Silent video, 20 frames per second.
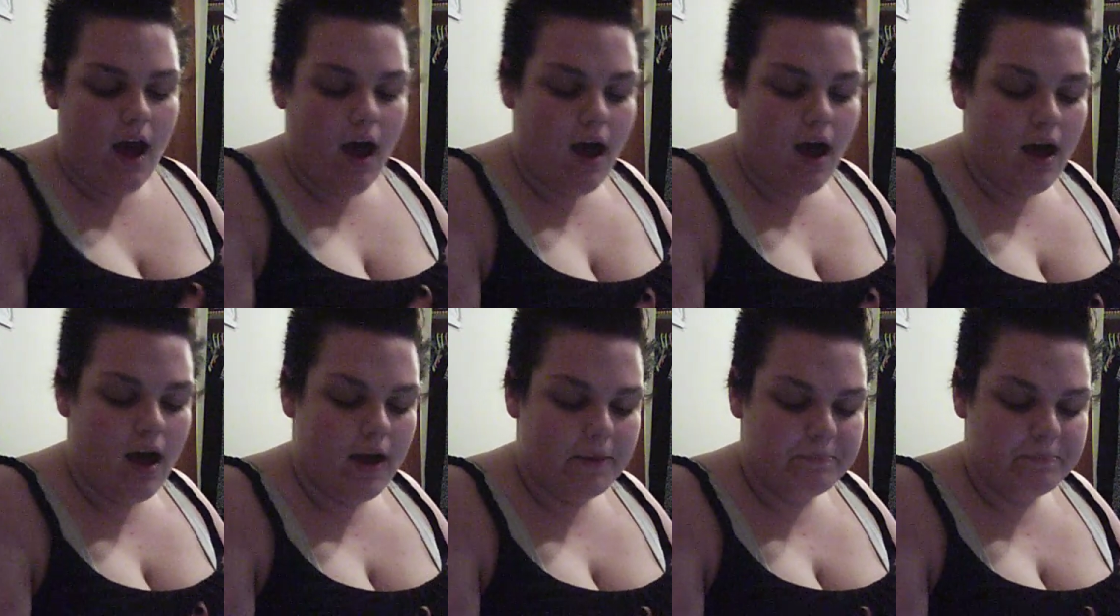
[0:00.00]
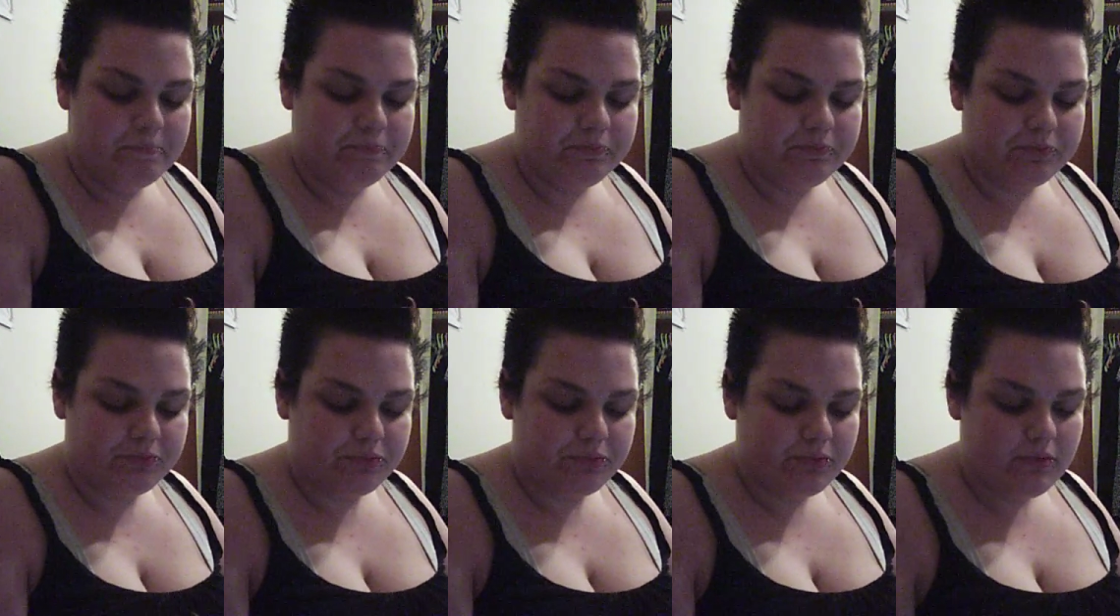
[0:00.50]

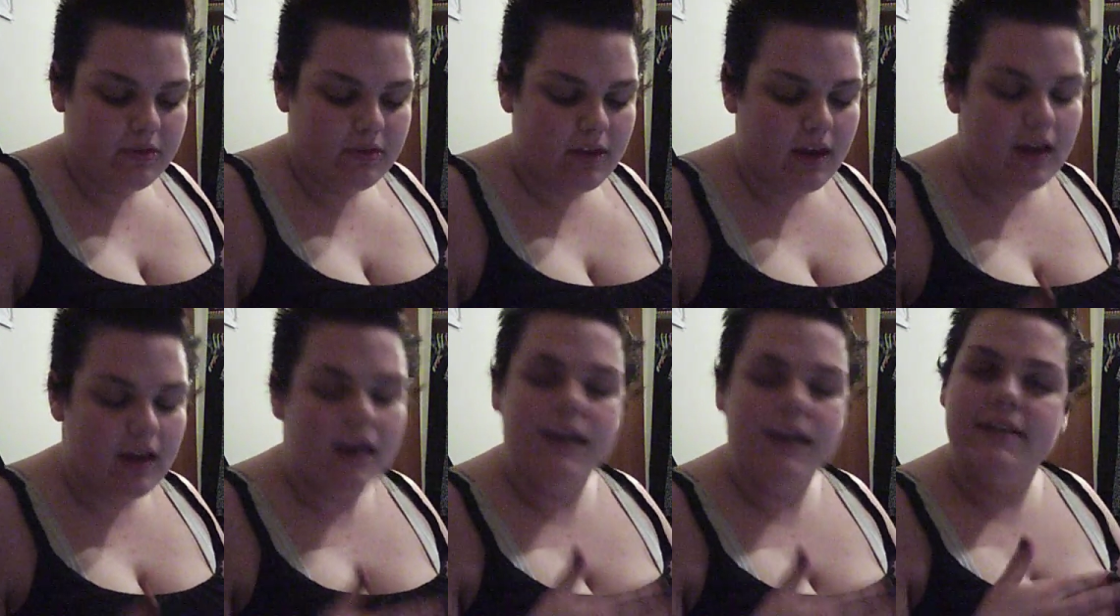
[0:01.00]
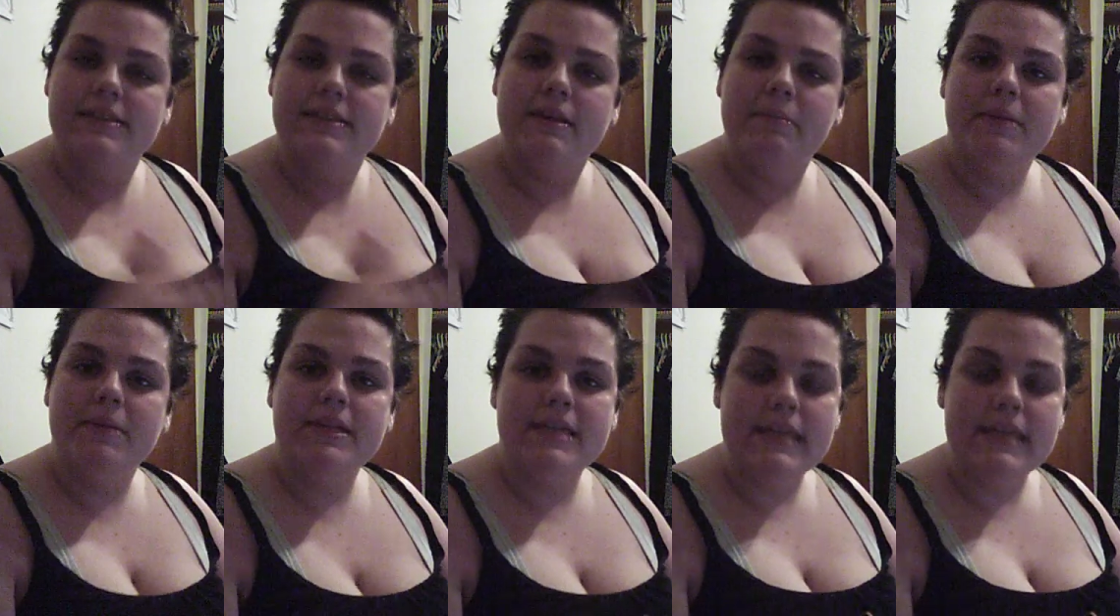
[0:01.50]
It
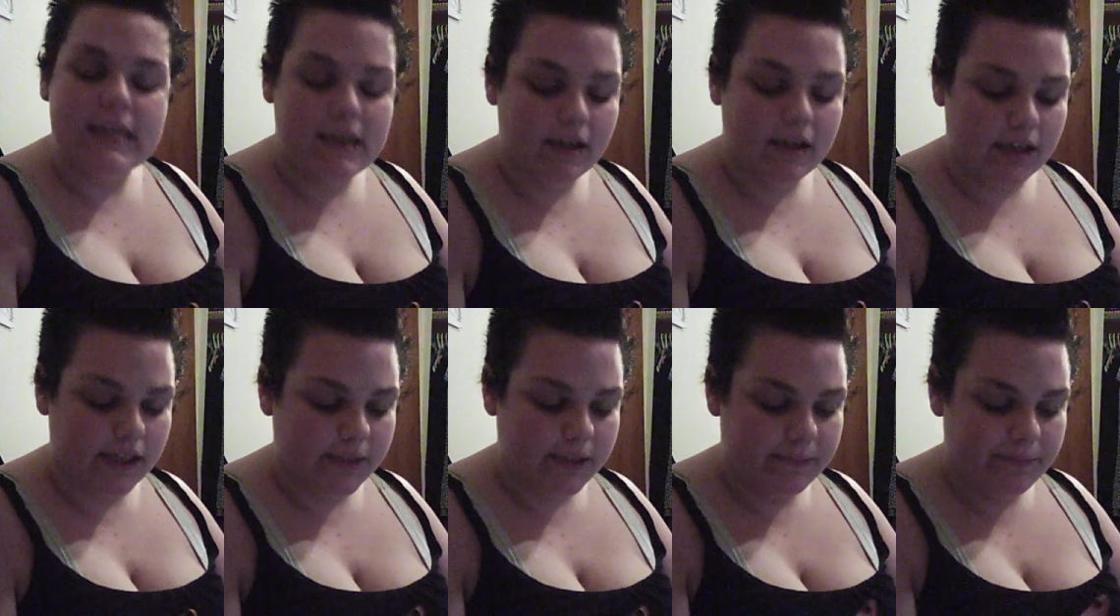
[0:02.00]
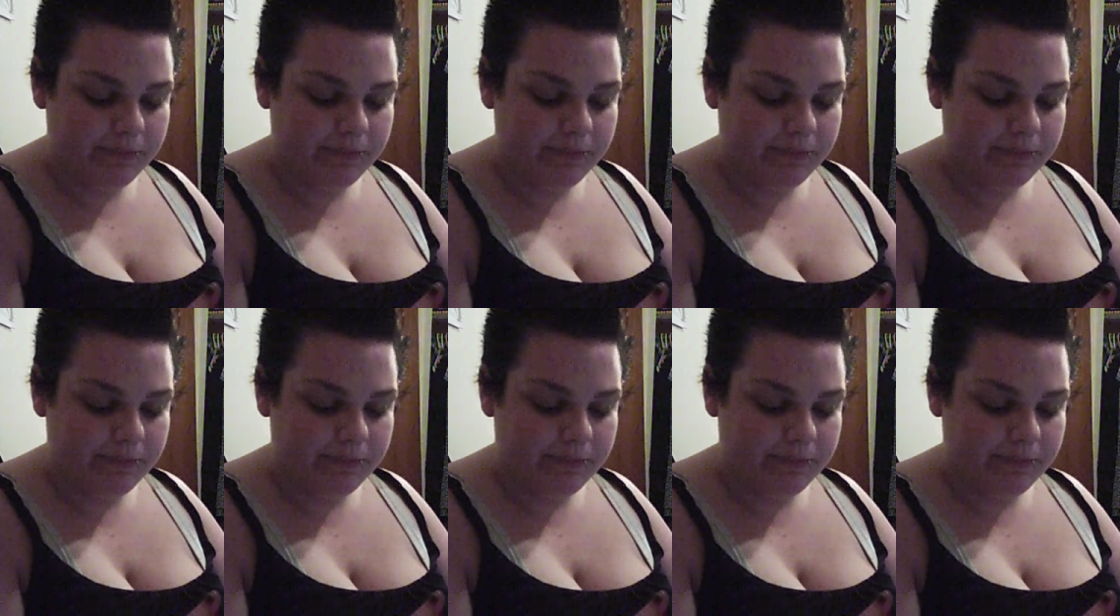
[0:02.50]
sent me to the ER.